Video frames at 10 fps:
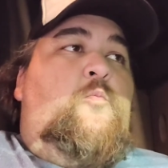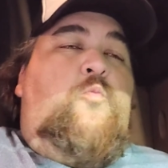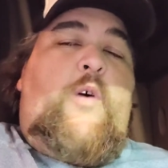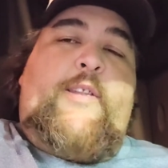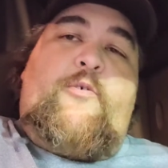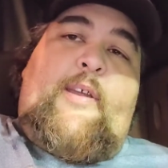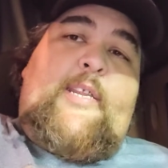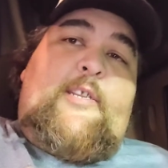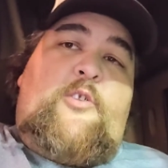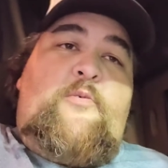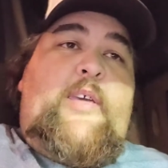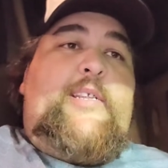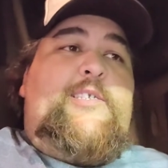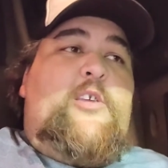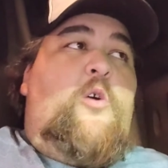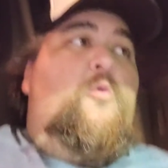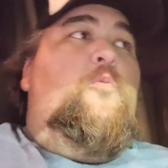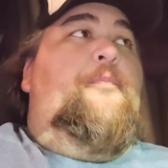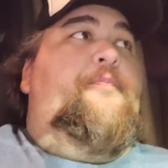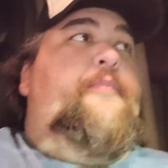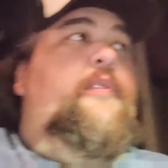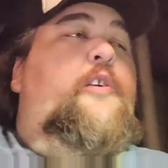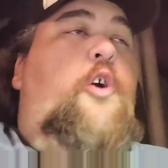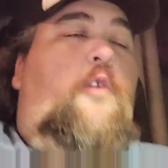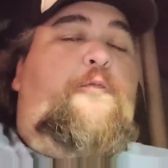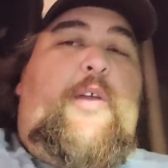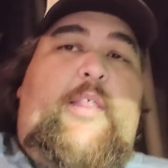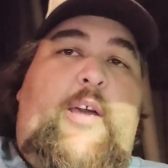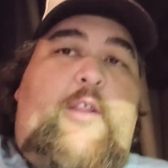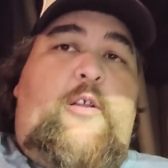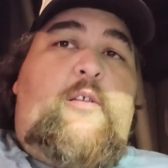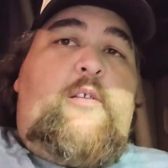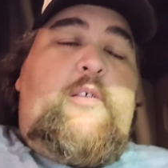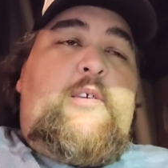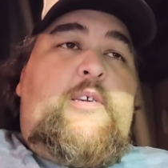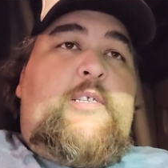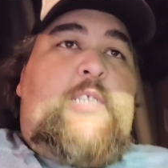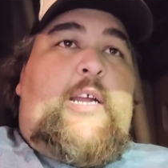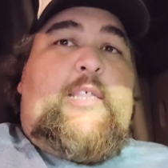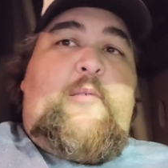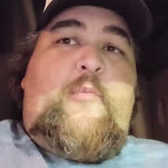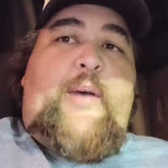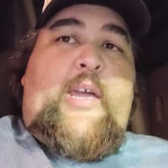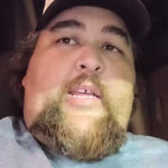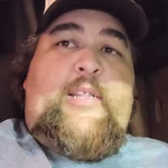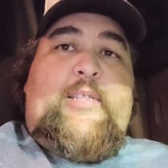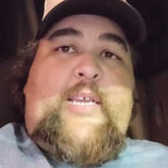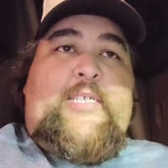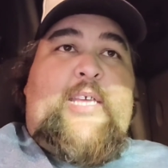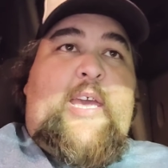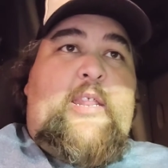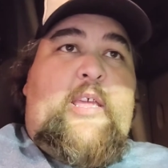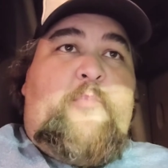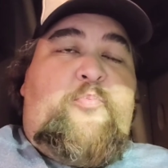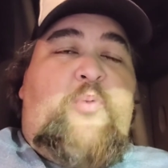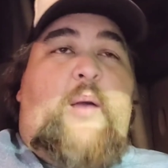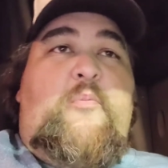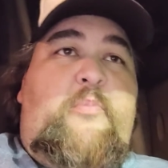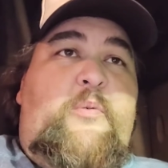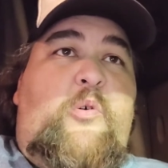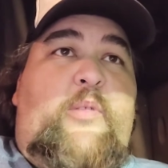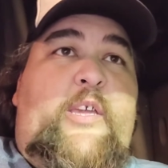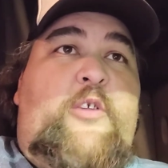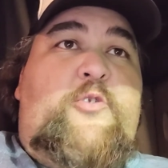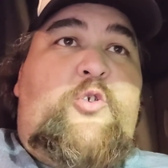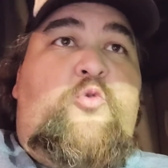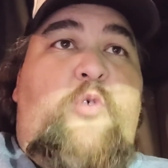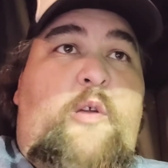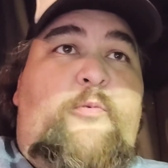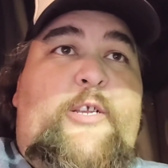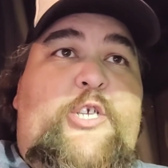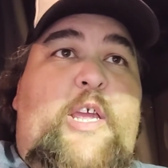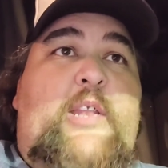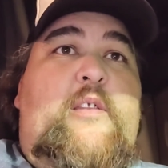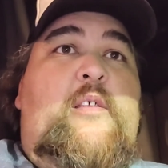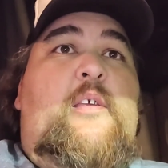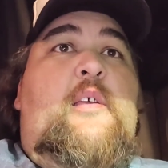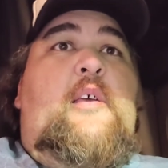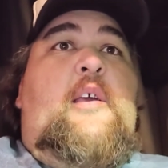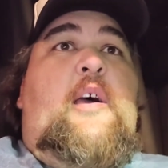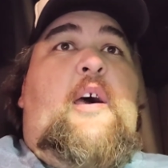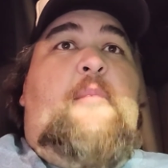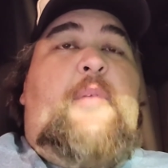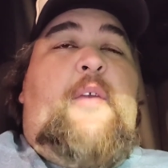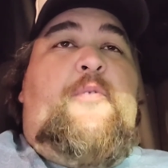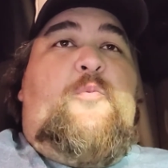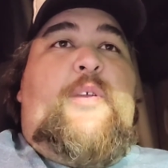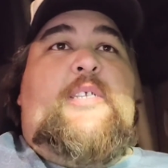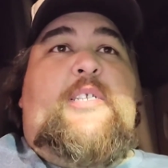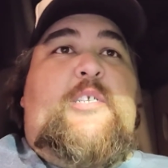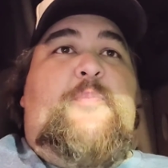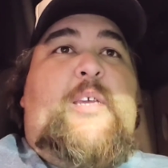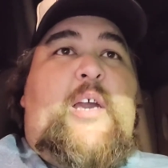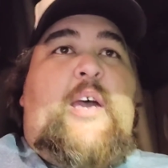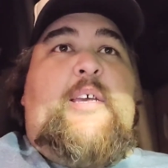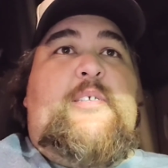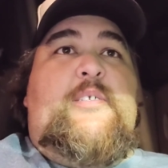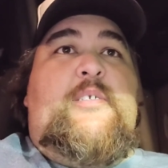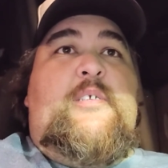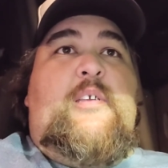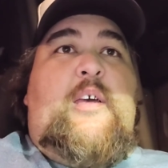what do I need to do then? So called Freightliner, talked to them about it. They said it probably won't let you do a regen, and the reason is because